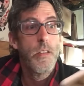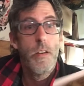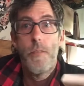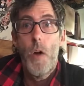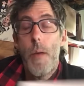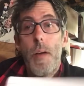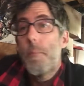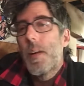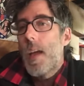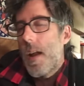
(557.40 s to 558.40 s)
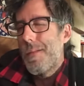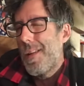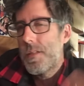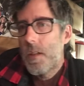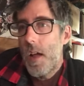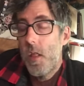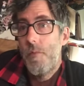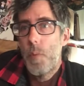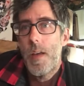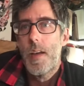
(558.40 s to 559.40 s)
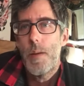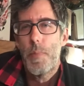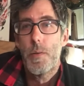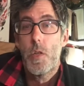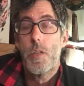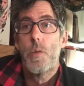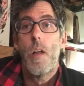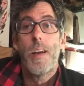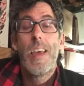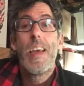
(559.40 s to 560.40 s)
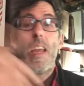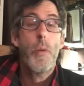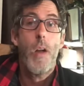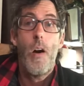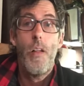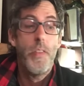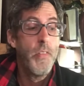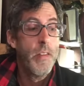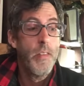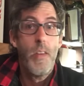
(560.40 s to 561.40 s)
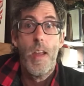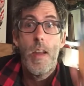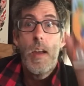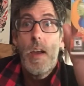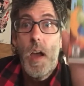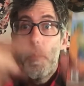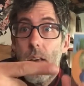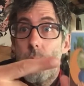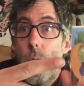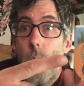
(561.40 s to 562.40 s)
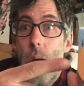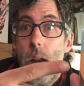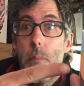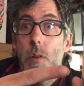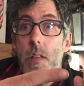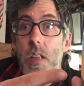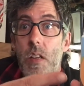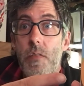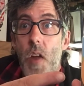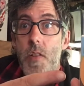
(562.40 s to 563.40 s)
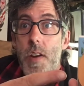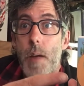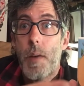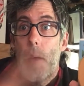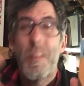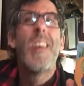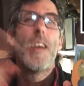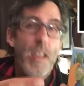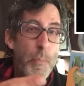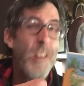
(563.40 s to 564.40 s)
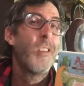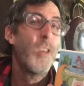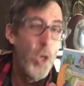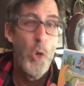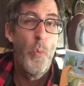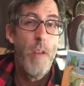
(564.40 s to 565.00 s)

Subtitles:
But again, I love playing it, but it's just too long. Anyway, all this to say, it makes me real mad at most of these Adventure Time games, especially U-Way